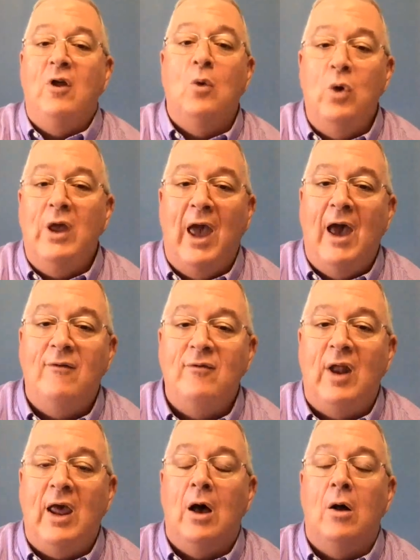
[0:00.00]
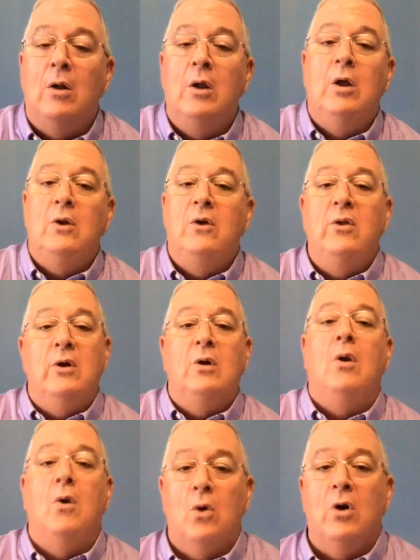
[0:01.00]
that we have now to the
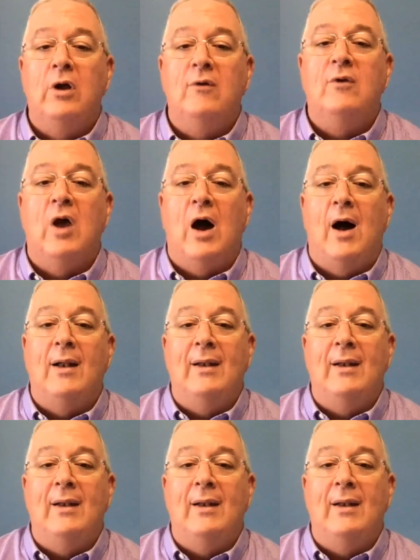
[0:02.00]
glory of God,